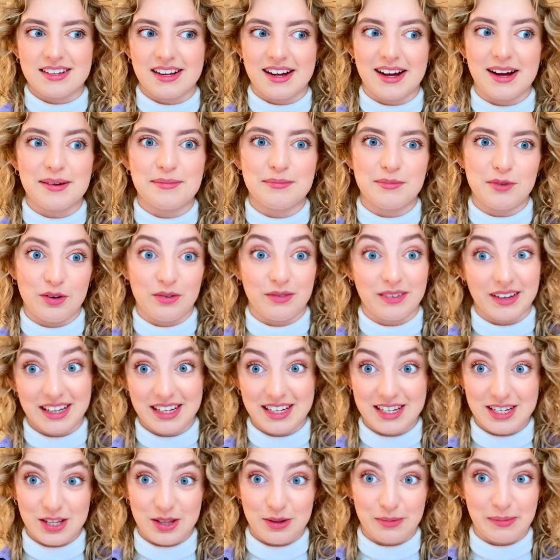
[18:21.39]
like I'm moving
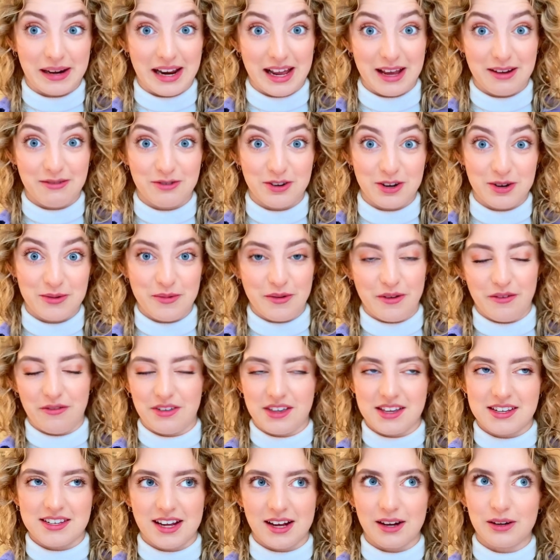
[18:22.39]
into the playroom of
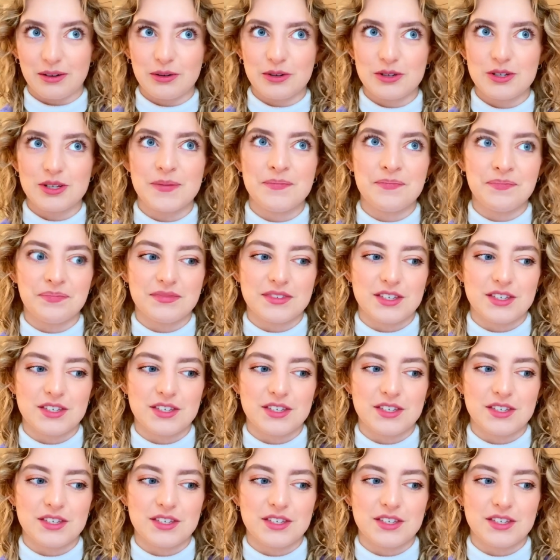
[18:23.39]
this house.